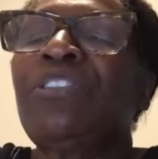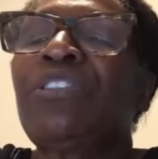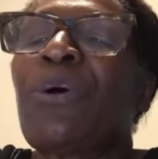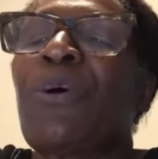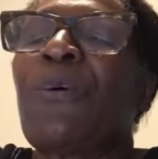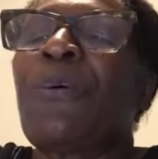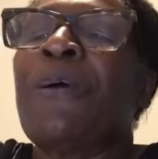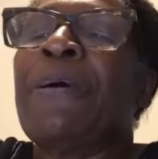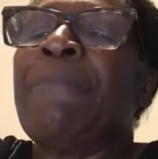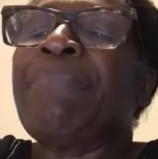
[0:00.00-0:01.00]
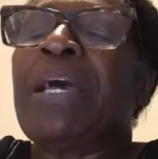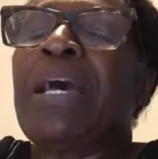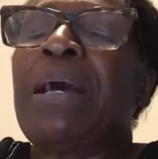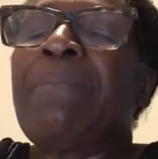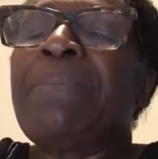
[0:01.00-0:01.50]
So
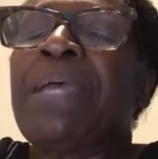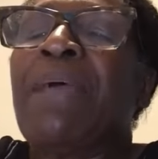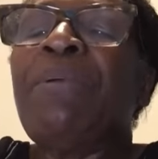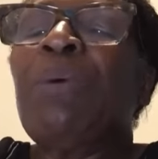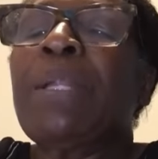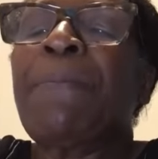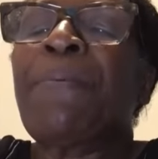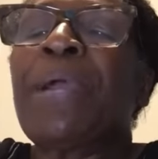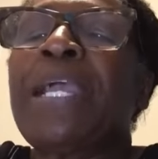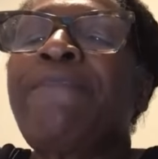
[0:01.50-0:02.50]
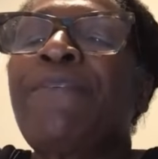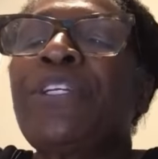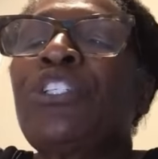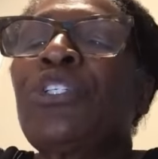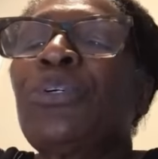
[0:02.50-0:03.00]
um, we want to pray for
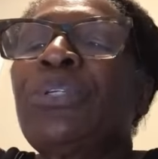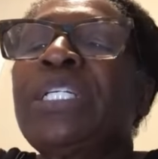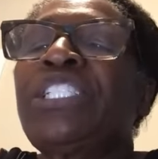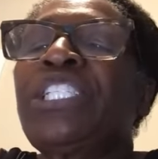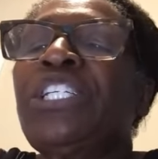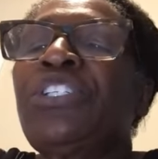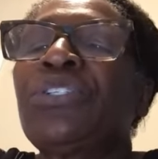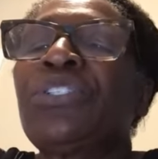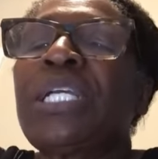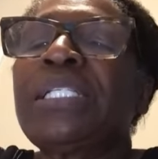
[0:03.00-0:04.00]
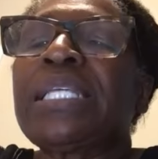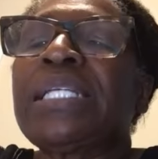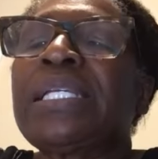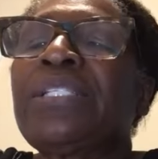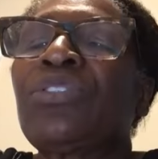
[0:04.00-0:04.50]
the children and teachers, yes,
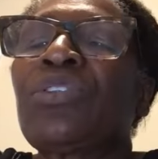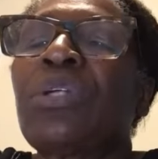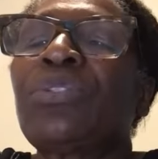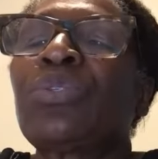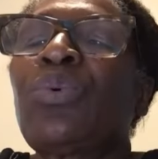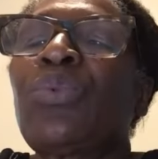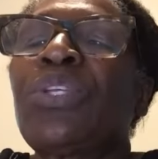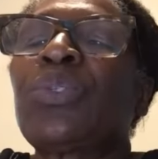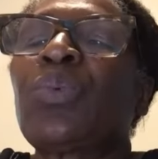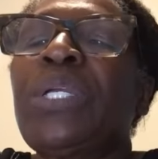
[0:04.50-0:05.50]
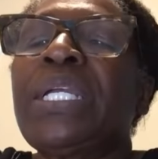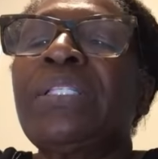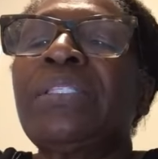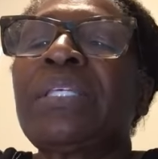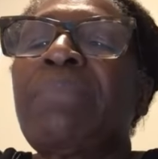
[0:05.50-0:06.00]
as they start school this week
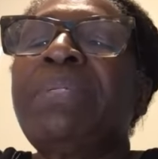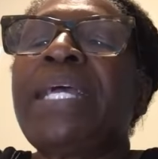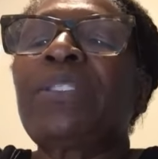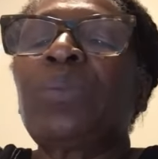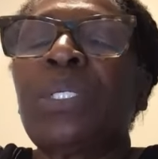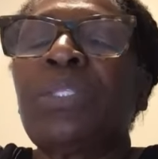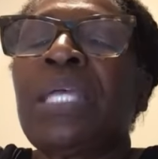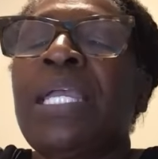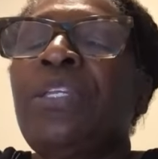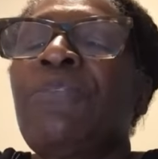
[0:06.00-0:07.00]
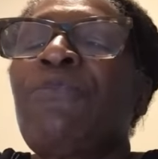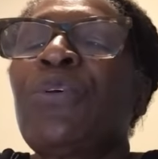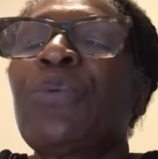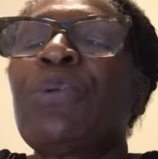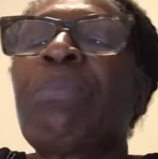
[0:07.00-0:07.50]
and some next week. Thank you
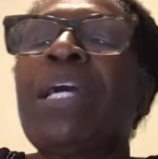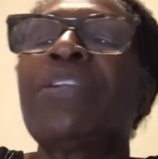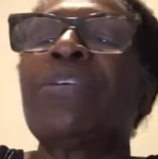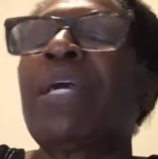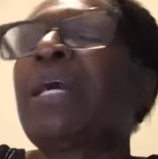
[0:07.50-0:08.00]
for the reminder,